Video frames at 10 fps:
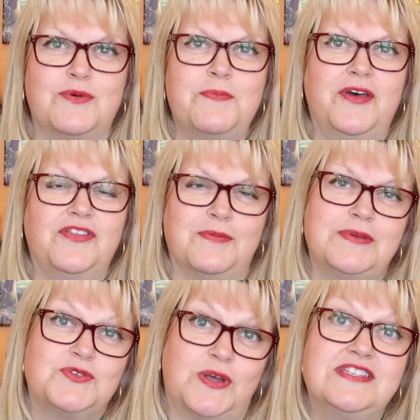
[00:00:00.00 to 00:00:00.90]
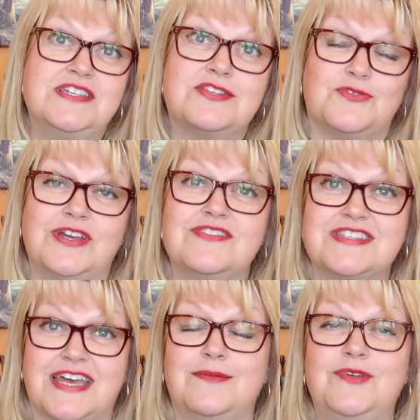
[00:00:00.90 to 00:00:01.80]
were both going to be 23 the
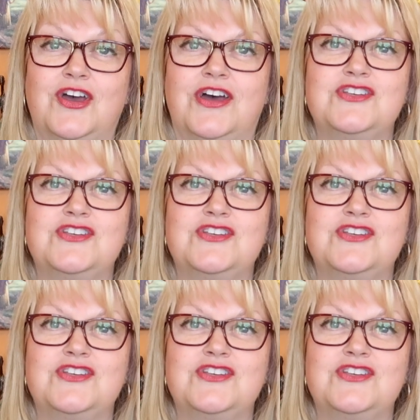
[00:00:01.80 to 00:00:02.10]
same year.